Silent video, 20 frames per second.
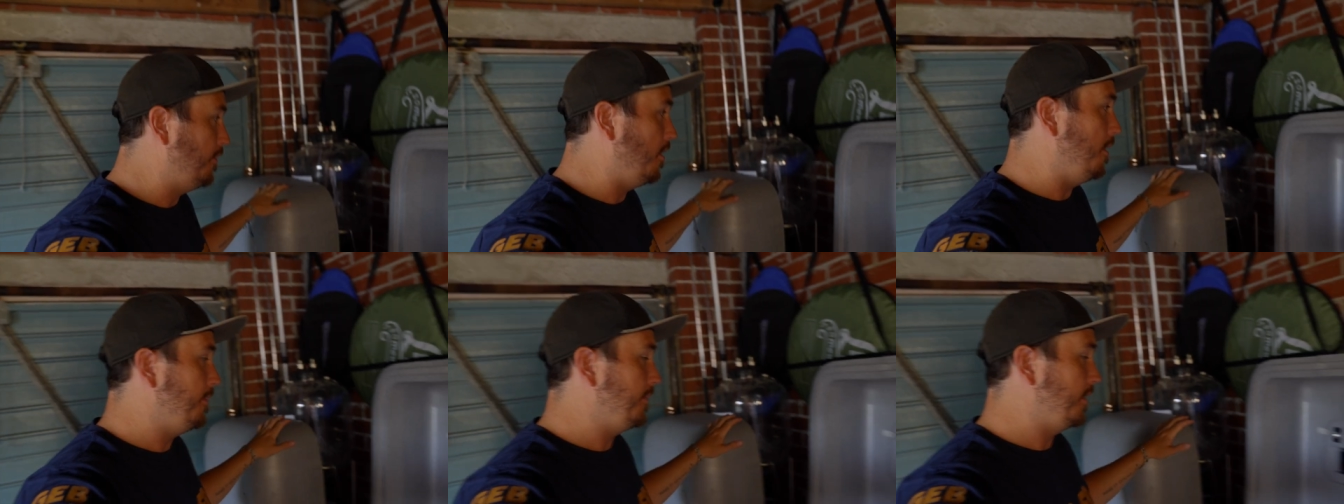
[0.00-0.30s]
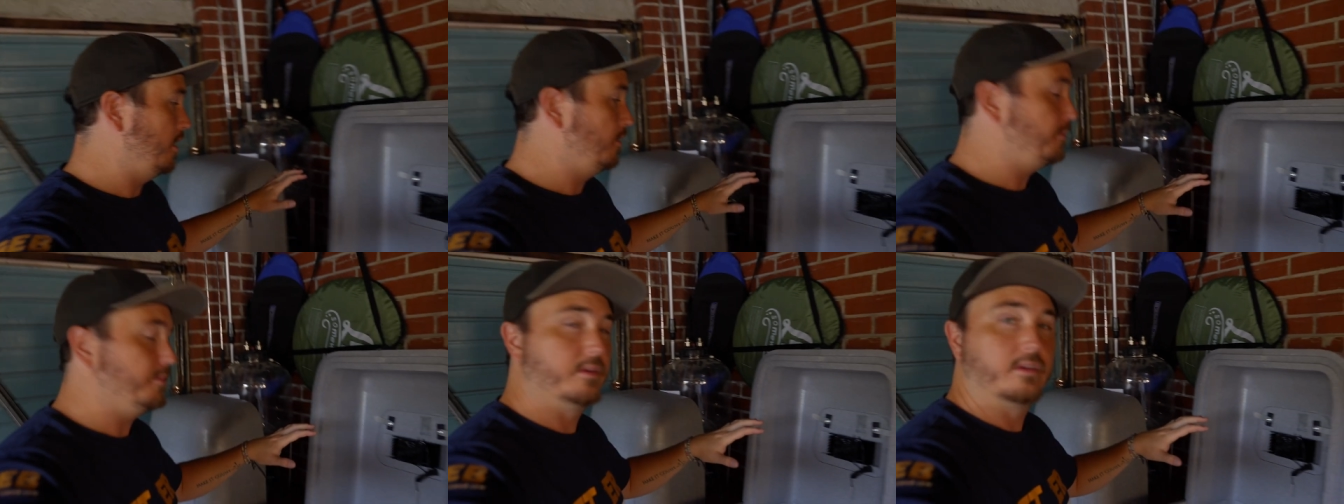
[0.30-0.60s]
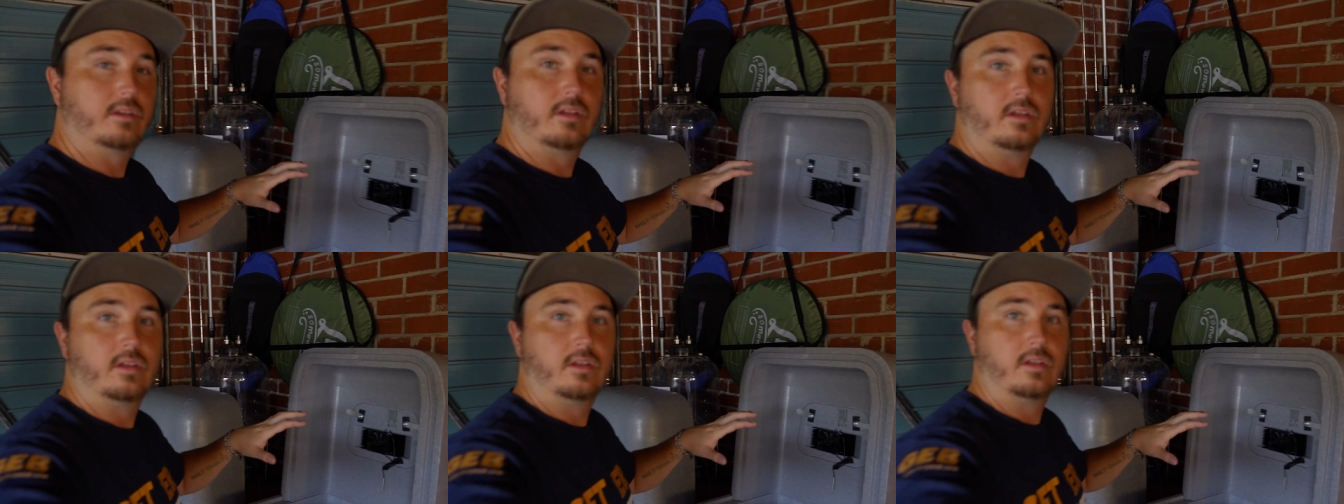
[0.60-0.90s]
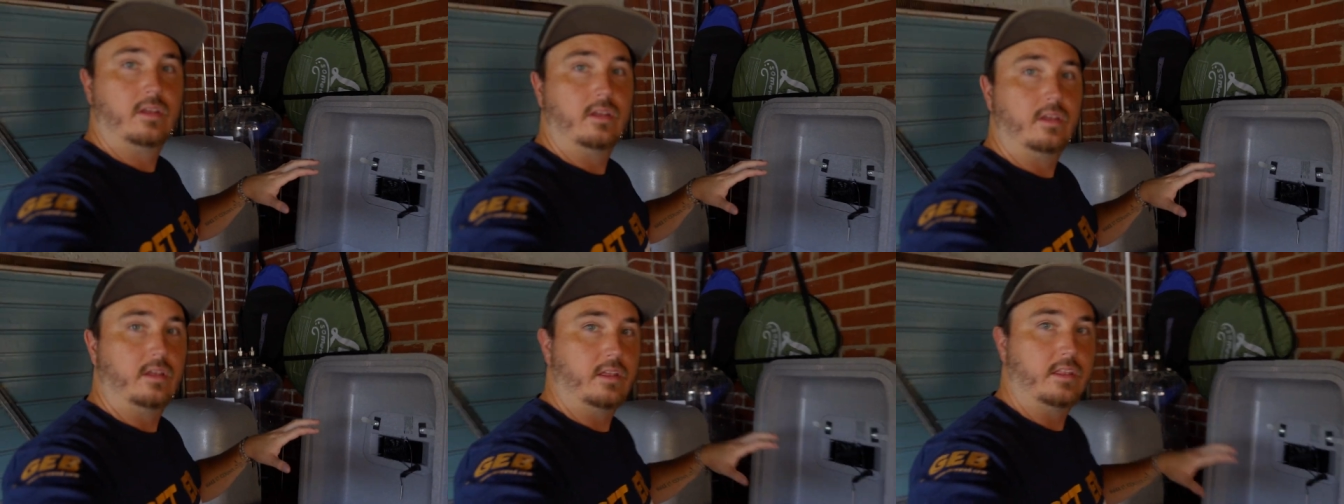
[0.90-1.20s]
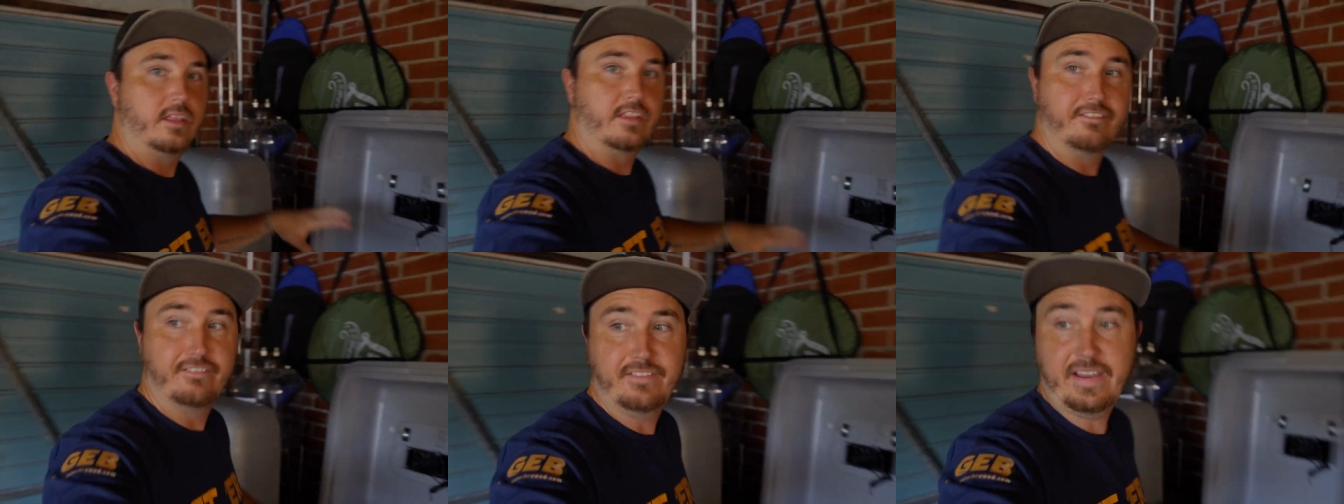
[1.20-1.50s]
pop it open.
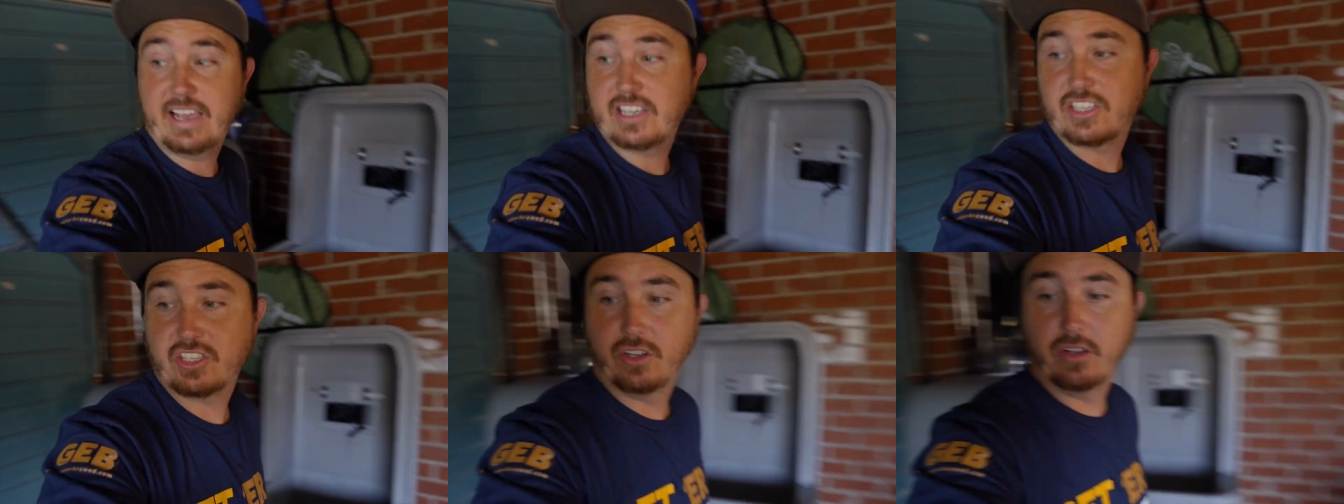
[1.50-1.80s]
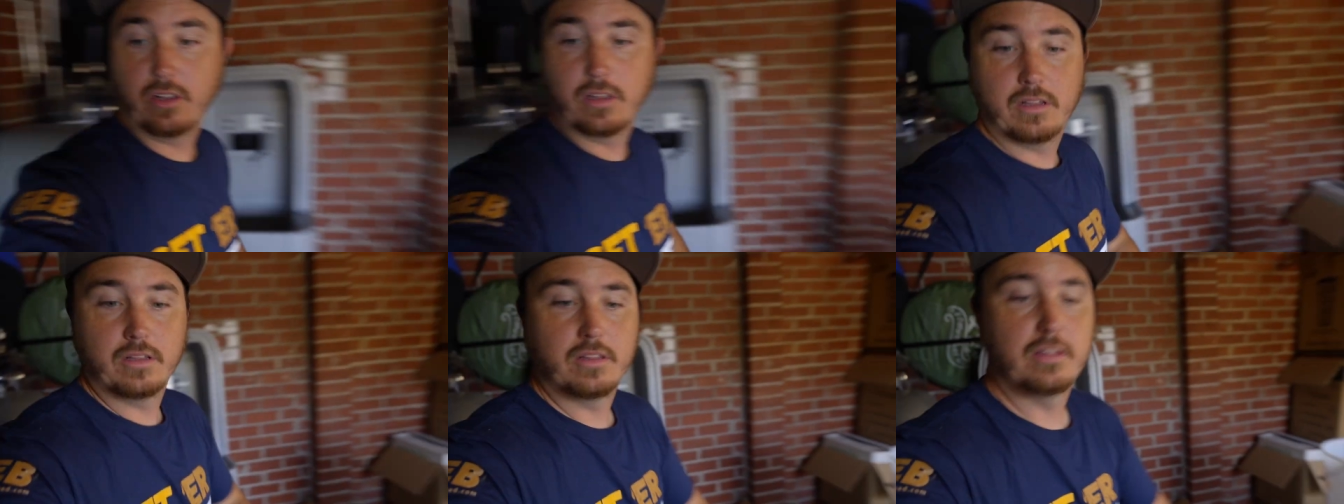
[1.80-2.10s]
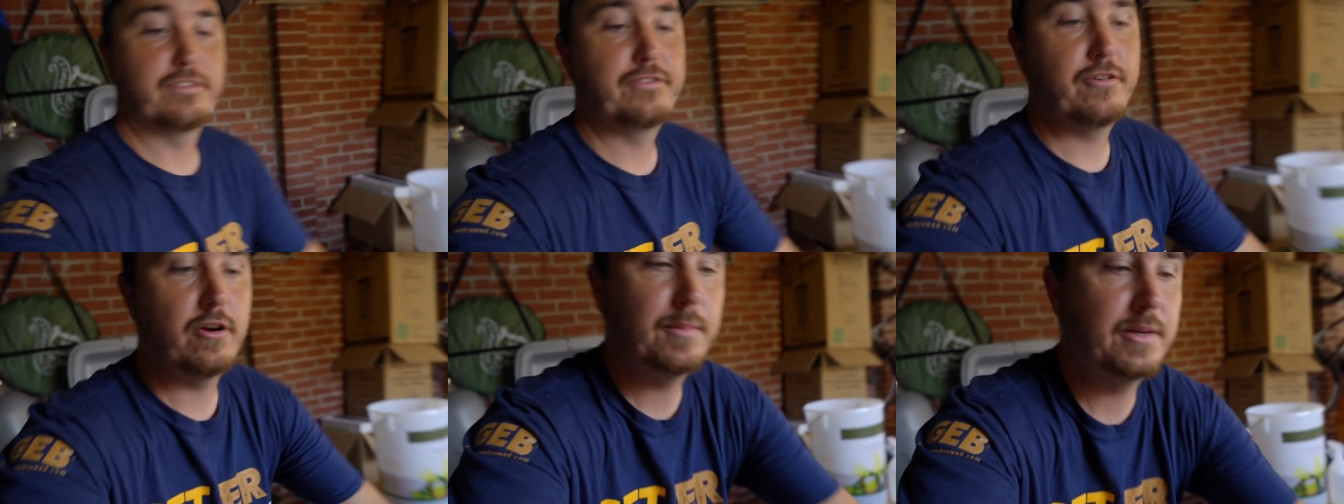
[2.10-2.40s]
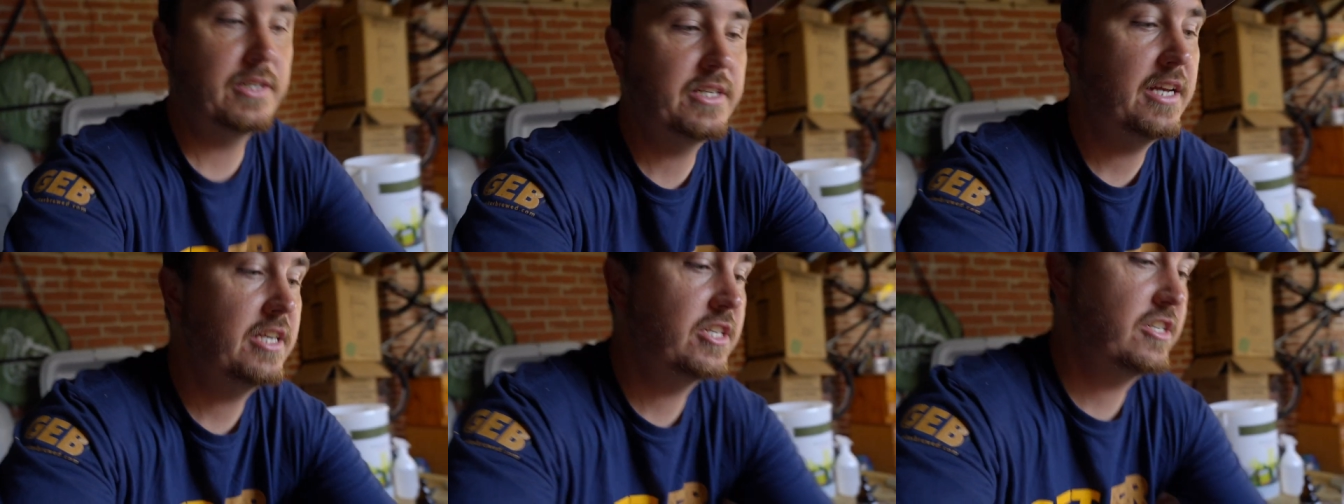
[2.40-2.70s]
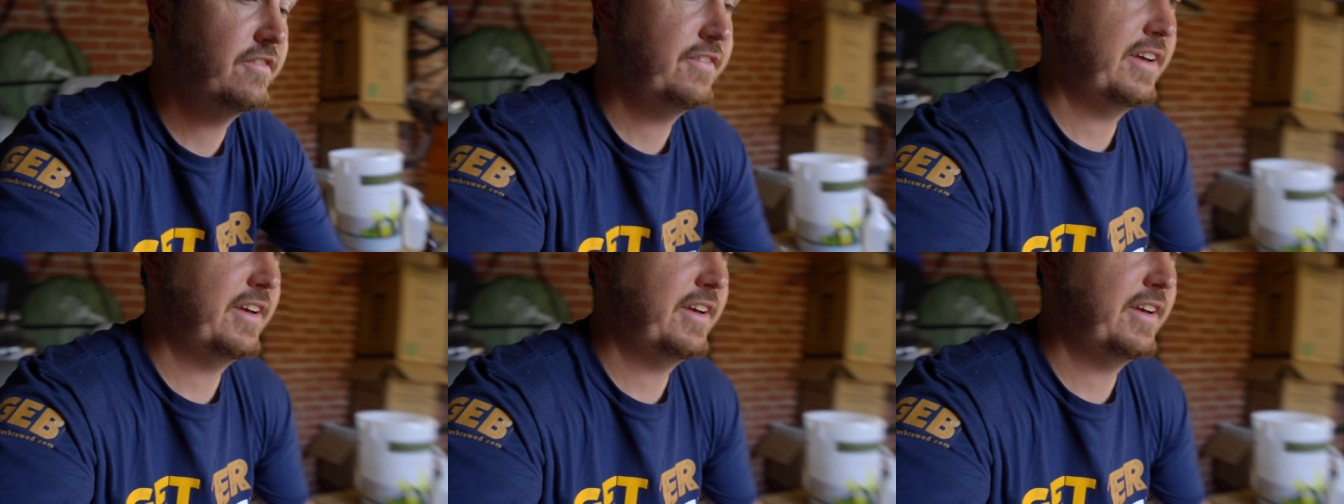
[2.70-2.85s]
The vessel, the fermentation